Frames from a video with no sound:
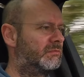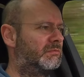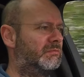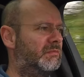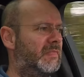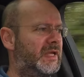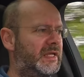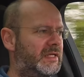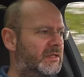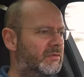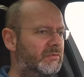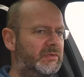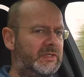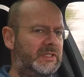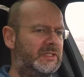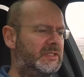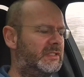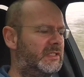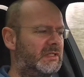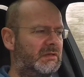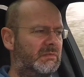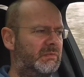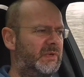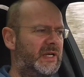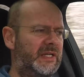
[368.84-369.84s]
make a
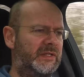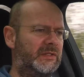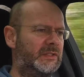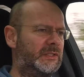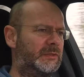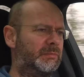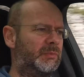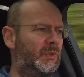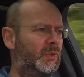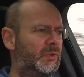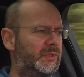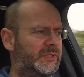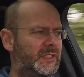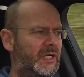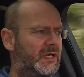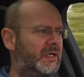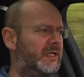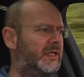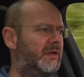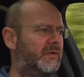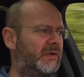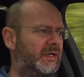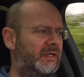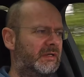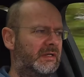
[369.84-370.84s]
really good sports car
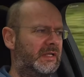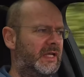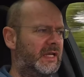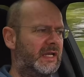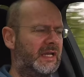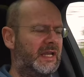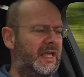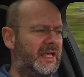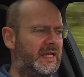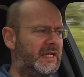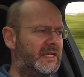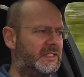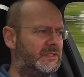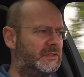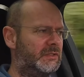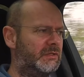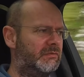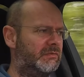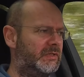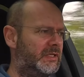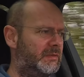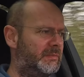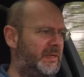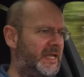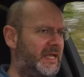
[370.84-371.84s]
here and let an
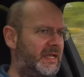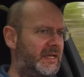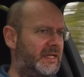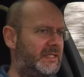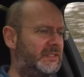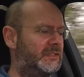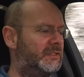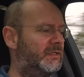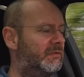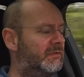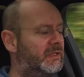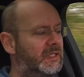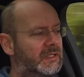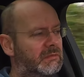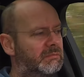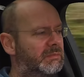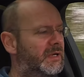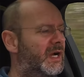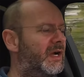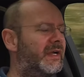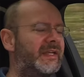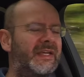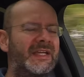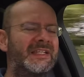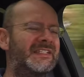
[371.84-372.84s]
SUV be an SUV?
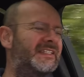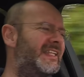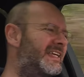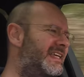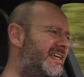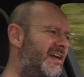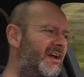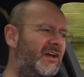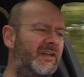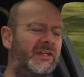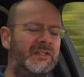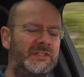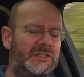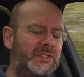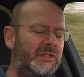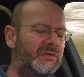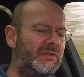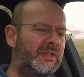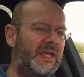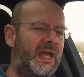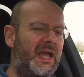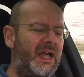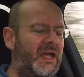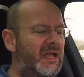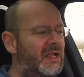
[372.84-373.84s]
But I guess they kind of do
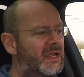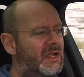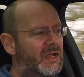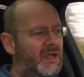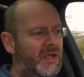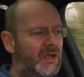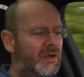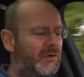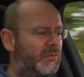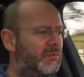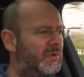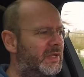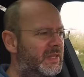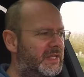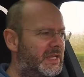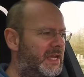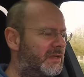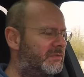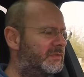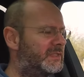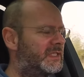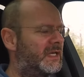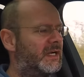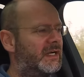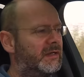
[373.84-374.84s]
that with the
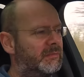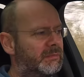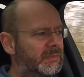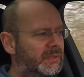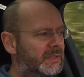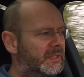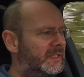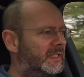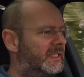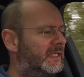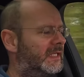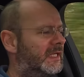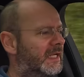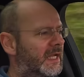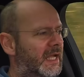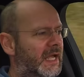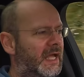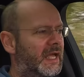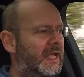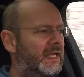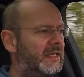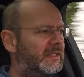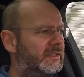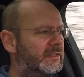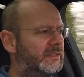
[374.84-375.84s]
F-Type
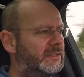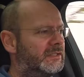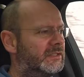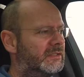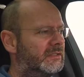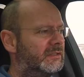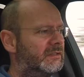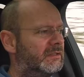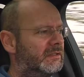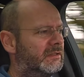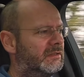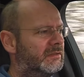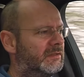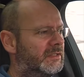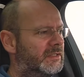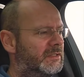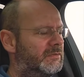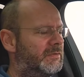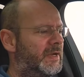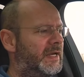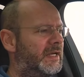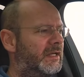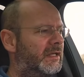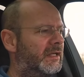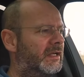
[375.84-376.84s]
and the
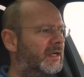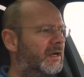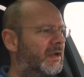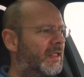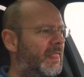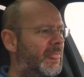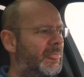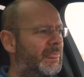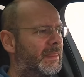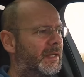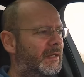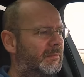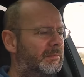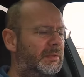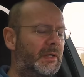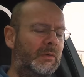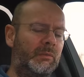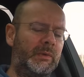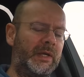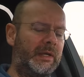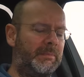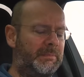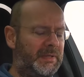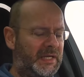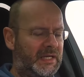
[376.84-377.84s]
Defender, but
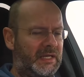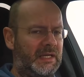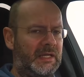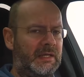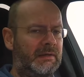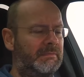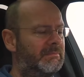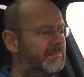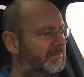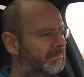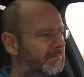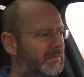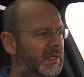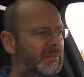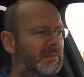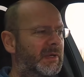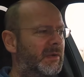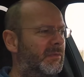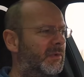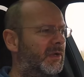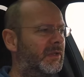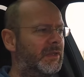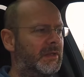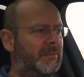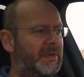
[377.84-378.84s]
we're picky and we
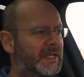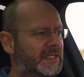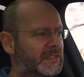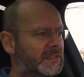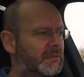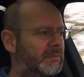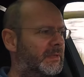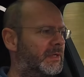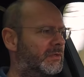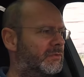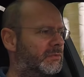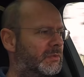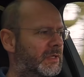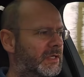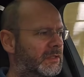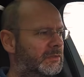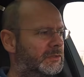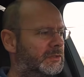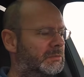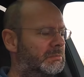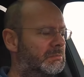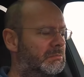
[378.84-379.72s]
want the best of both worlds.